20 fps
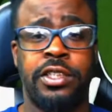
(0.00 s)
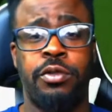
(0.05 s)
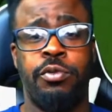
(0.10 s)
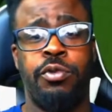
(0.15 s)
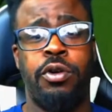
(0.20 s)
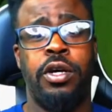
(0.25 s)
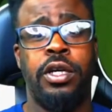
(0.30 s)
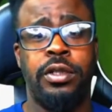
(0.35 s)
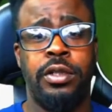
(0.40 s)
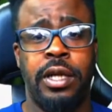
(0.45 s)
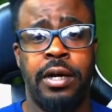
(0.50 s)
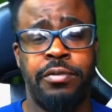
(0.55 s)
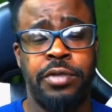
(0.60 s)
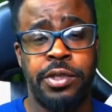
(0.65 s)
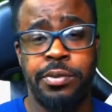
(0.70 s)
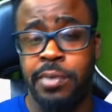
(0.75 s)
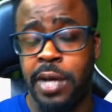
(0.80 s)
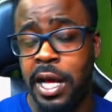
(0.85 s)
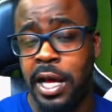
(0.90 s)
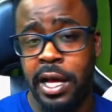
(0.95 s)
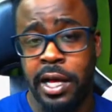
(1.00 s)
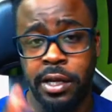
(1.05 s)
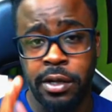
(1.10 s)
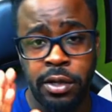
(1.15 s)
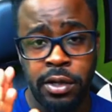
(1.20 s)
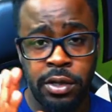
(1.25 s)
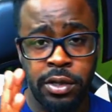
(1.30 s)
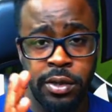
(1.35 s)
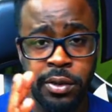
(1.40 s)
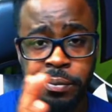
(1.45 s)
one that was my
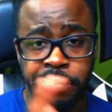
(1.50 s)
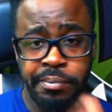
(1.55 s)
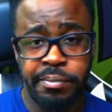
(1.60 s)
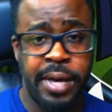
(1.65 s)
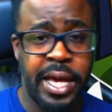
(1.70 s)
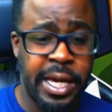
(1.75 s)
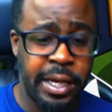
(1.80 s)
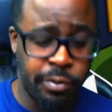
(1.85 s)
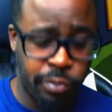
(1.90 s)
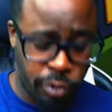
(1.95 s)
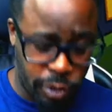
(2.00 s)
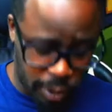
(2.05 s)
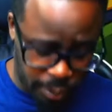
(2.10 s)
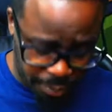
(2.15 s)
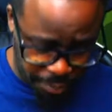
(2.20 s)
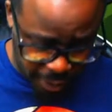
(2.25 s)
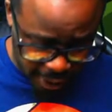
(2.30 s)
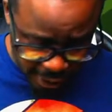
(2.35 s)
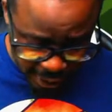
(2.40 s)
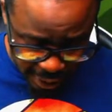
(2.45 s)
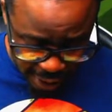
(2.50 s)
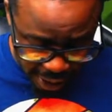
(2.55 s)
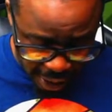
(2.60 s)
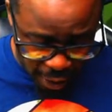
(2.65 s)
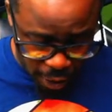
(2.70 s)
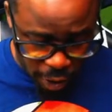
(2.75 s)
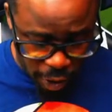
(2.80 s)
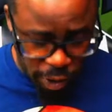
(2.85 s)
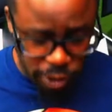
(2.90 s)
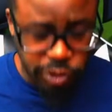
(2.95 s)
main one, but I
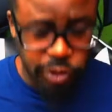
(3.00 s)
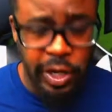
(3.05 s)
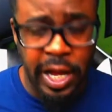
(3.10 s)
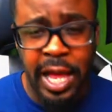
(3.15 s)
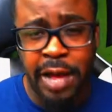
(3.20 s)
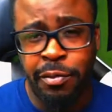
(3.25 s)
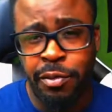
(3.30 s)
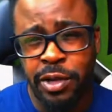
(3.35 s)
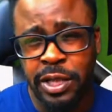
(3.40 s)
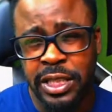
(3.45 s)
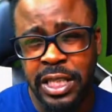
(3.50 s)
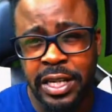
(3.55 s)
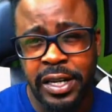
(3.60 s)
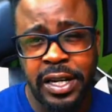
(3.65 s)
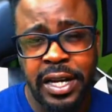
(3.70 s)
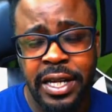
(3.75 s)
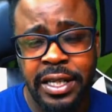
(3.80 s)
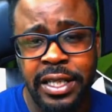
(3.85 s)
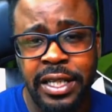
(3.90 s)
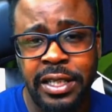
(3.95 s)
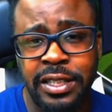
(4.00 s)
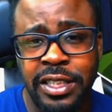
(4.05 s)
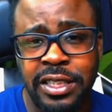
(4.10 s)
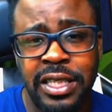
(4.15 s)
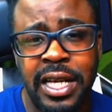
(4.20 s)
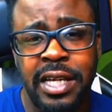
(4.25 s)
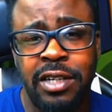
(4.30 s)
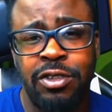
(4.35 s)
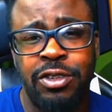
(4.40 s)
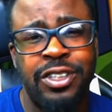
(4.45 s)
also have one that I kind of just
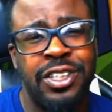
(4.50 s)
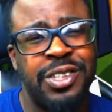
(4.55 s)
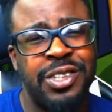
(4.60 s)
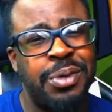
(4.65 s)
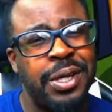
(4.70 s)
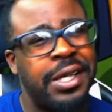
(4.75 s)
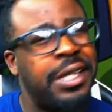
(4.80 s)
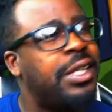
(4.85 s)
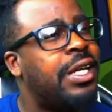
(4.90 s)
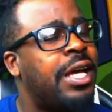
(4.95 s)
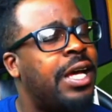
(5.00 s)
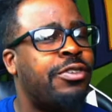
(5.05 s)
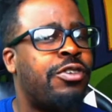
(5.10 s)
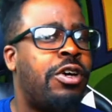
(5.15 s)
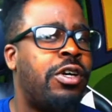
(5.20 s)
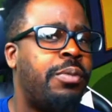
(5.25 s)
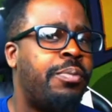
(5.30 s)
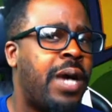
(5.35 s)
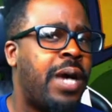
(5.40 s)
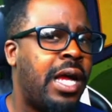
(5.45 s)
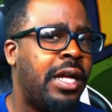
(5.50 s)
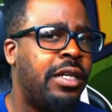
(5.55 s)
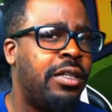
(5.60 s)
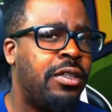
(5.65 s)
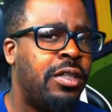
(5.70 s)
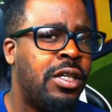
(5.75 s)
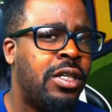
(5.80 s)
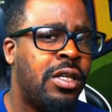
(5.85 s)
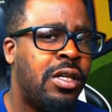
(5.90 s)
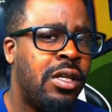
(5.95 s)
had on display, and I thought about it.
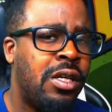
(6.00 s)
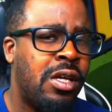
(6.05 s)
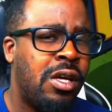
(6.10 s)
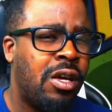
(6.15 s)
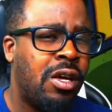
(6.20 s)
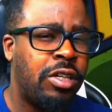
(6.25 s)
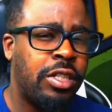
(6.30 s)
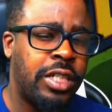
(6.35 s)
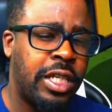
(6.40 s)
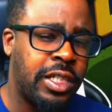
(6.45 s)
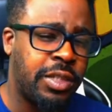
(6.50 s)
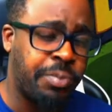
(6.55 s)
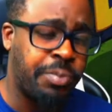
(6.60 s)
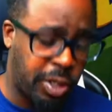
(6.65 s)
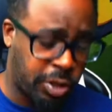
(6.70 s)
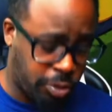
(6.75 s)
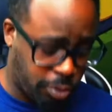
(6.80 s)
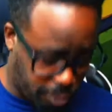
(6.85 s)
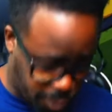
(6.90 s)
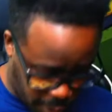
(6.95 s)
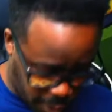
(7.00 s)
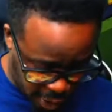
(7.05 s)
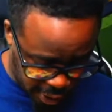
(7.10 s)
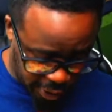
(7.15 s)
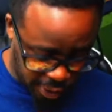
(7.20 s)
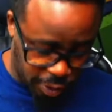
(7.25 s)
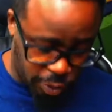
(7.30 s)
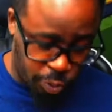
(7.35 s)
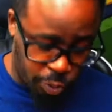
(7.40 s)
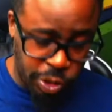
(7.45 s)
Only thing special was
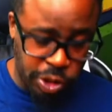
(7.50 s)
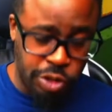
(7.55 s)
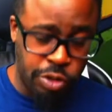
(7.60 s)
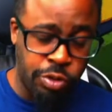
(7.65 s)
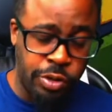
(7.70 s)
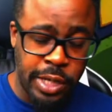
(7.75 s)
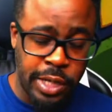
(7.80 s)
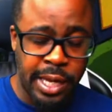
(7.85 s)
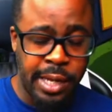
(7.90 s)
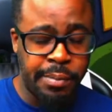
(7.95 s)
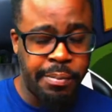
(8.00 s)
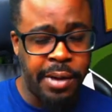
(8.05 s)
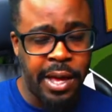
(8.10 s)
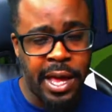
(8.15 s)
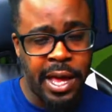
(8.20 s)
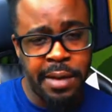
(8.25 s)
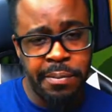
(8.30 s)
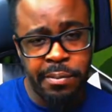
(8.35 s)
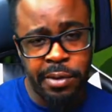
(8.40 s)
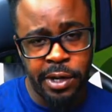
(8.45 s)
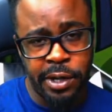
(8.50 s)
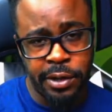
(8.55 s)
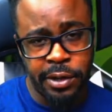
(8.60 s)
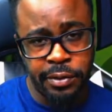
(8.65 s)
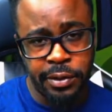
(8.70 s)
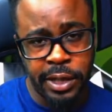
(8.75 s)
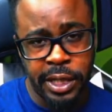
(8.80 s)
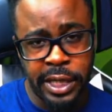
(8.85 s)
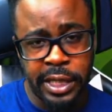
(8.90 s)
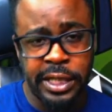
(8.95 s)
the Wii U gamepad, but
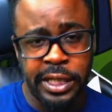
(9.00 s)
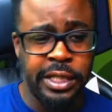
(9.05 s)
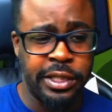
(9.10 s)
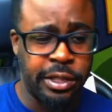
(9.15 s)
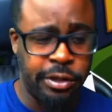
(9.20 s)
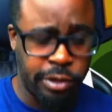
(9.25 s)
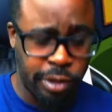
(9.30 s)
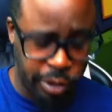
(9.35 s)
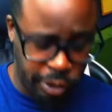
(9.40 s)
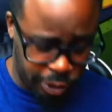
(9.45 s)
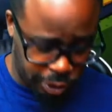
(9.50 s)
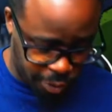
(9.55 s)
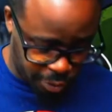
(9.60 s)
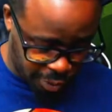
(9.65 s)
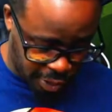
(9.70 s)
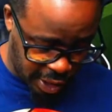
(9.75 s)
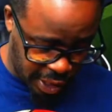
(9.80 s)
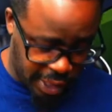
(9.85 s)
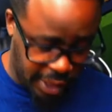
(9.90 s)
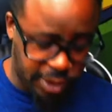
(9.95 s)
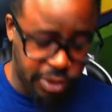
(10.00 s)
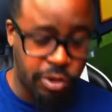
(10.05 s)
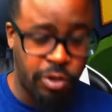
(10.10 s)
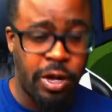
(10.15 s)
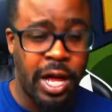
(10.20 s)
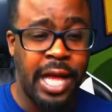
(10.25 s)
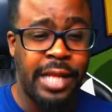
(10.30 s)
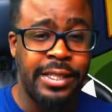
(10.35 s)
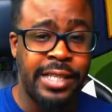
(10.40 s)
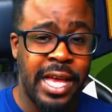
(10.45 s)
it is a thirty-two gig, so
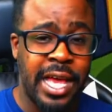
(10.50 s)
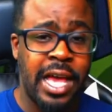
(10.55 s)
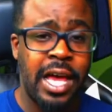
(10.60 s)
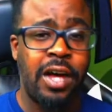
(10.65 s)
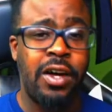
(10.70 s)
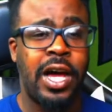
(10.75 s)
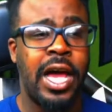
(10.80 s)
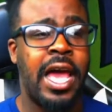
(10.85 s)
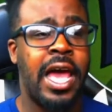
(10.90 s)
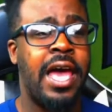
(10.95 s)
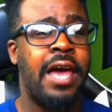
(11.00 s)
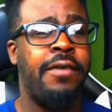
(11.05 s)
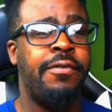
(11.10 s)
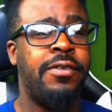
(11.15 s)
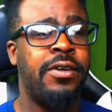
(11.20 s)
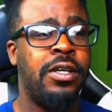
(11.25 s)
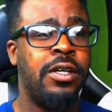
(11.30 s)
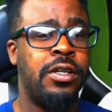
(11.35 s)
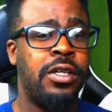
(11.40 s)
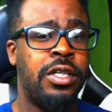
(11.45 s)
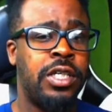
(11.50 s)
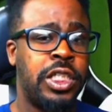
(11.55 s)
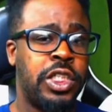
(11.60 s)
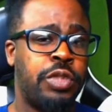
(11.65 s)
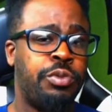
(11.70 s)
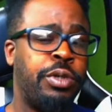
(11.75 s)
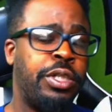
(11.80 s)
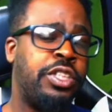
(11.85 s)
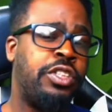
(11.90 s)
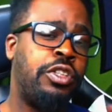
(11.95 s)
I now have
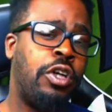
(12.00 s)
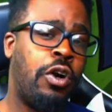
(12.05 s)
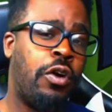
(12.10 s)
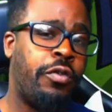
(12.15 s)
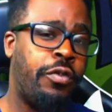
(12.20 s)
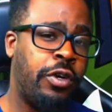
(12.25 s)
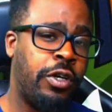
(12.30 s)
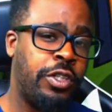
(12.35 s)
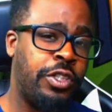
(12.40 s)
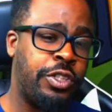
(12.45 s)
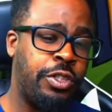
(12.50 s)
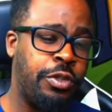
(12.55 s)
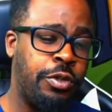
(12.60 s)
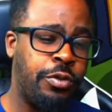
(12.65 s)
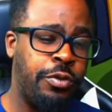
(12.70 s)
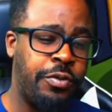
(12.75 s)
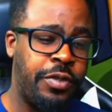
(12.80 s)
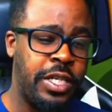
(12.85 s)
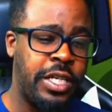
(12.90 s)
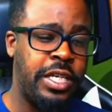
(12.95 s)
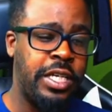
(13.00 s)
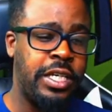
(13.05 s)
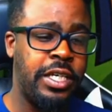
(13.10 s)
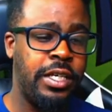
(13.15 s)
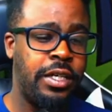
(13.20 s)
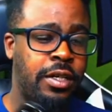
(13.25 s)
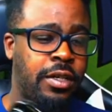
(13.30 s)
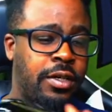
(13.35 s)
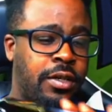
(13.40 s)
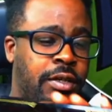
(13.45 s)
switched over to the
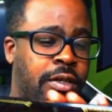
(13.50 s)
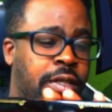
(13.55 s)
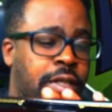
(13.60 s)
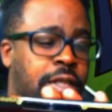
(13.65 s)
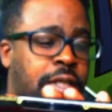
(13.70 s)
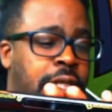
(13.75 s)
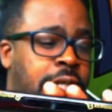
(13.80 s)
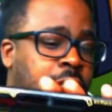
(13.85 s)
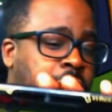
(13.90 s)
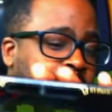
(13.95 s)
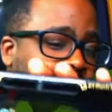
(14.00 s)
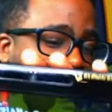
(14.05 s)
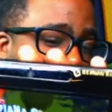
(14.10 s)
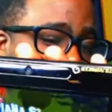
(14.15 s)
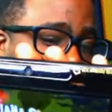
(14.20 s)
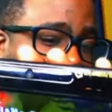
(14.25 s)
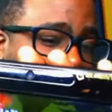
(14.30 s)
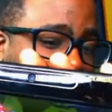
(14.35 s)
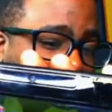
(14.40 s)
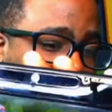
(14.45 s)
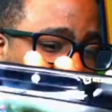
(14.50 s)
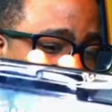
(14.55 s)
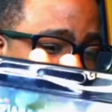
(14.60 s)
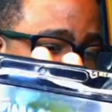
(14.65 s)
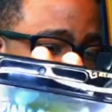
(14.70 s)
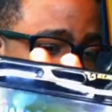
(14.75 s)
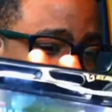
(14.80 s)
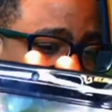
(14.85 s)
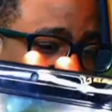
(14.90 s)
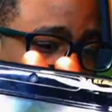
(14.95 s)
Zelda
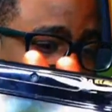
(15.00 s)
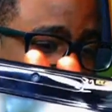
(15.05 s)
edition